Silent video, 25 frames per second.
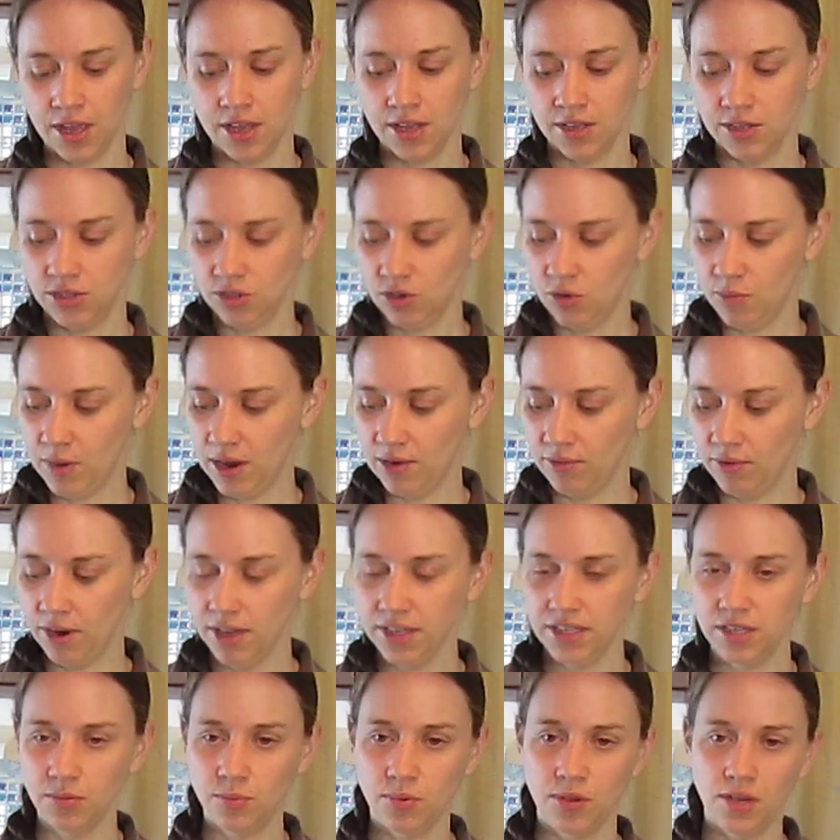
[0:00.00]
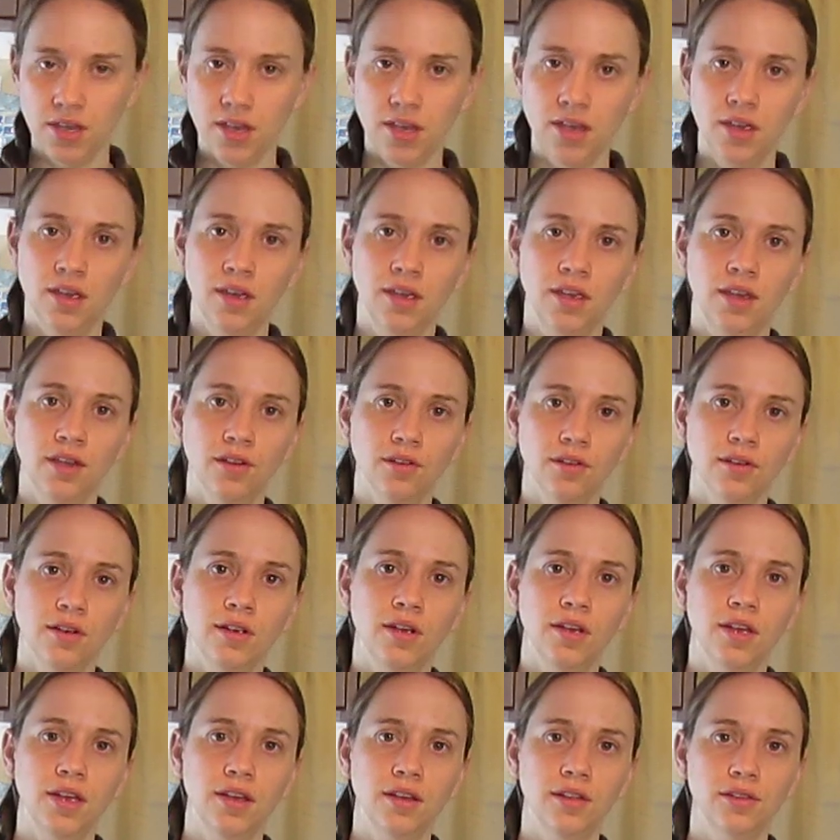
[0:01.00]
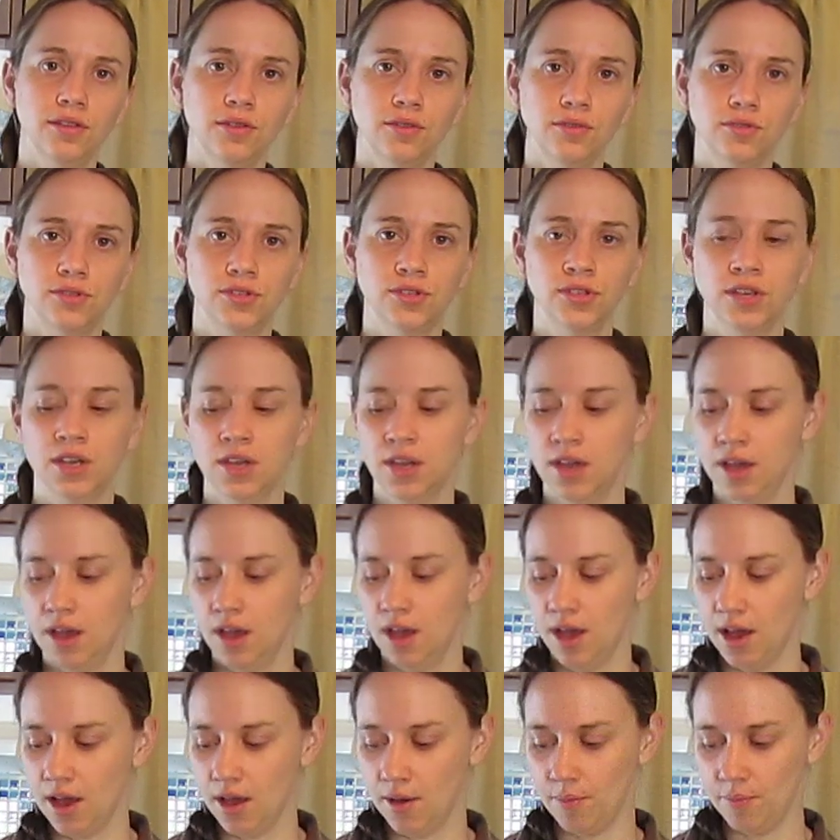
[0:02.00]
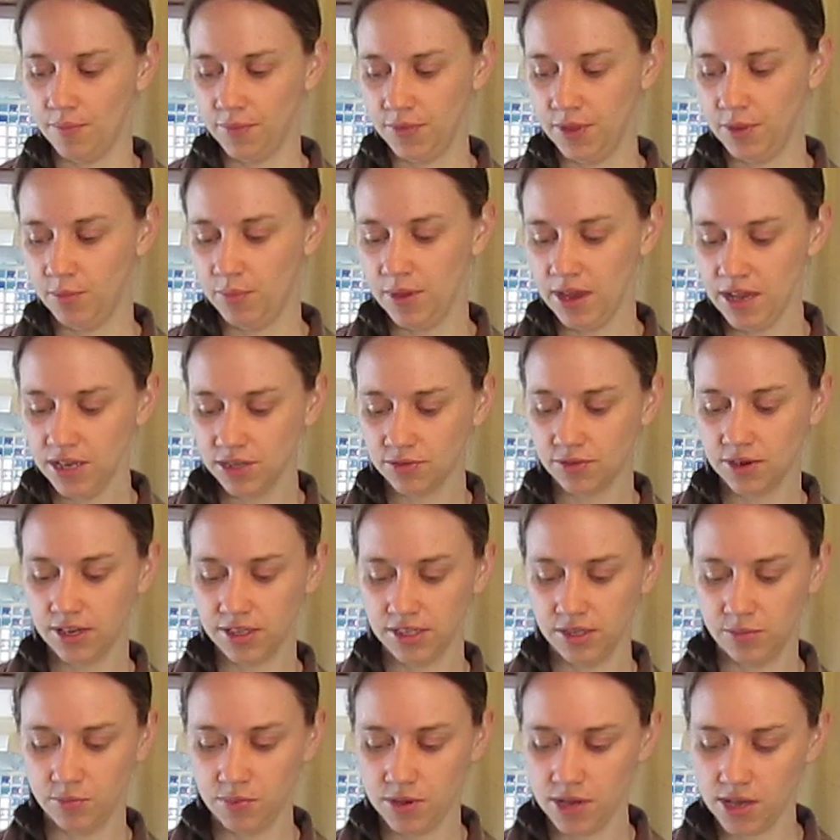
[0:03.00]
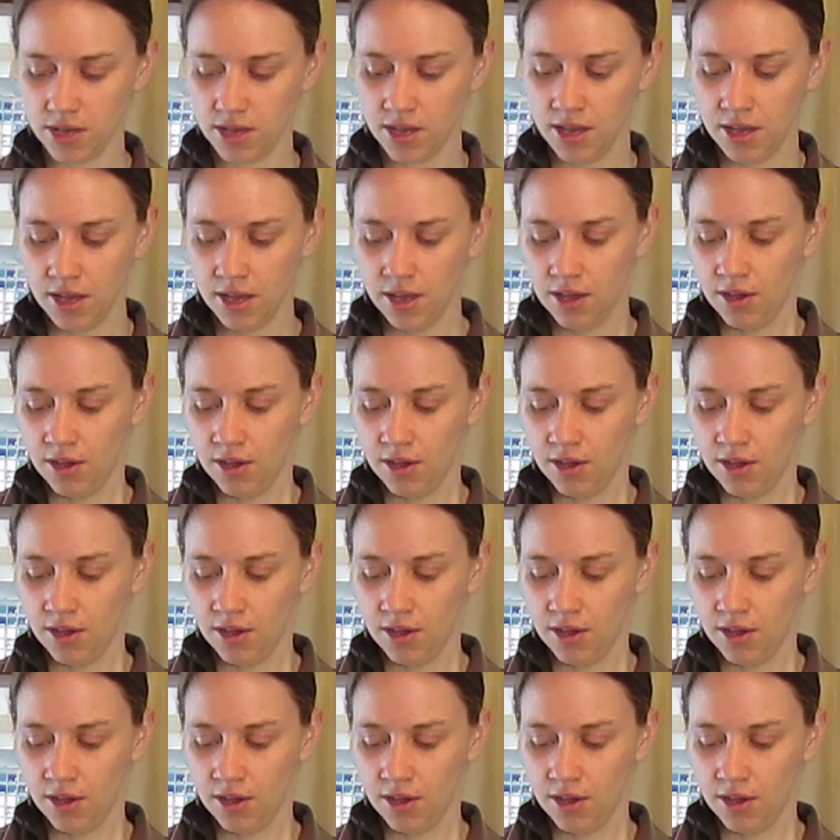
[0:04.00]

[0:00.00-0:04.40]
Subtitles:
So my recipe here includes the base recipe,